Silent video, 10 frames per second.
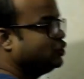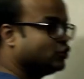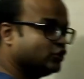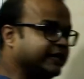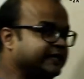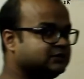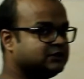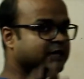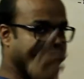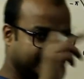rotate
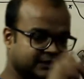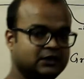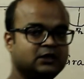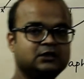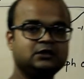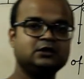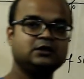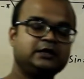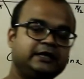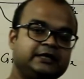the angle
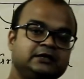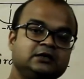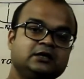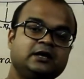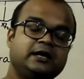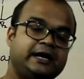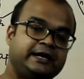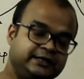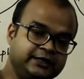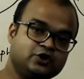in
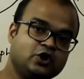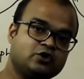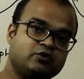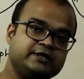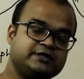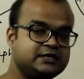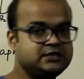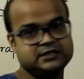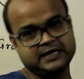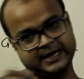anti-clockwise
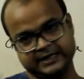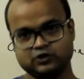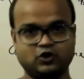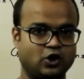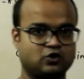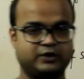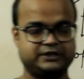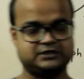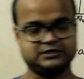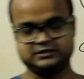sense and
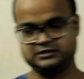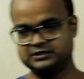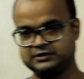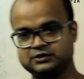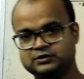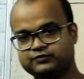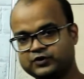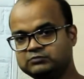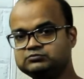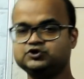clockwise sense
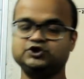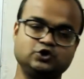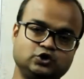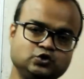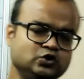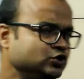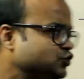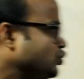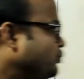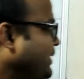from 0 to
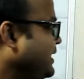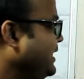2 pi,